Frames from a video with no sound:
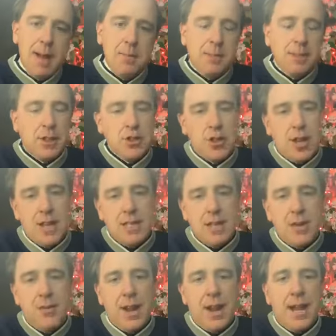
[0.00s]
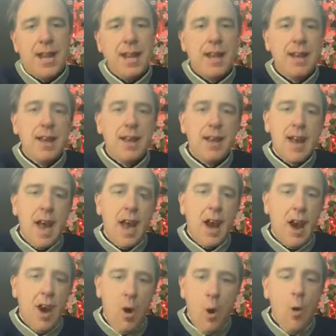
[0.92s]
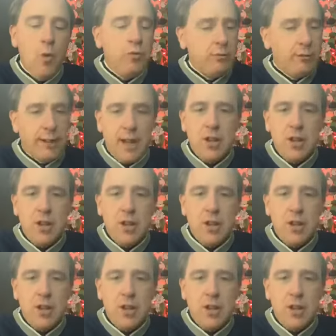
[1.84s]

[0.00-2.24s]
but the chance of any uh, over an